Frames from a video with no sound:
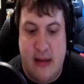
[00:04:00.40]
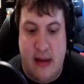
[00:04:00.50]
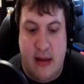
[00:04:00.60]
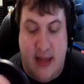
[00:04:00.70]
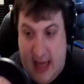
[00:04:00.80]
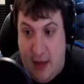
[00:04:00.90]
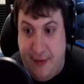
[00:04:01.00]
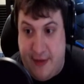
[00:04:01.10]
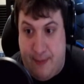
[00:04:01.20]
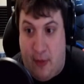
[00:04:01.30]

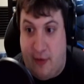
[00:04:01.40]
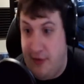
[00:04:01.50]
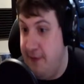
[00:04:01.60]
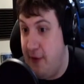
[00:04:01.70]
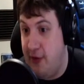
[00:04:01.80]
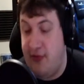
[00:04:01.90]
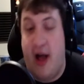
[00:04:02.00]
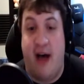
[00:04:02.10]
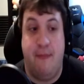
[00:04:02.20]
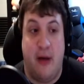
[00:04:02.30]
kills the person, first
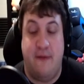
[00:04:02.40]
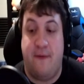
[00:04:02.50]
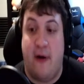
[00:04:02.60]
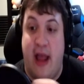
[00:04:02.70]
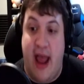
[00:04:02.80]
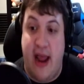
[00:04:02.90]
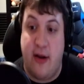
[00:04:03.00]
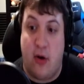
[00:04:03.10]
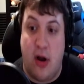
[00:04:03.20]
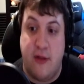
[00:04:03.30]
off, but for
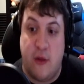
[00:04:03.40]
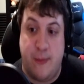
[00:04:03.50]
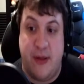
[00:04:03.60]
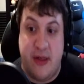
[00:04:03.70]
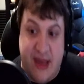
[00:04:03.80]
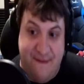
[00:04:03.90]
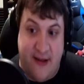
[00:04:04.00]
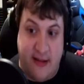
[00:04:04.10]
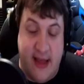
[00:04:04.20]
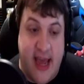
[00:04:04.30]
Angron
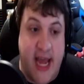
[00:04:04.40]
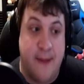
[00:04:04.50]
specifically,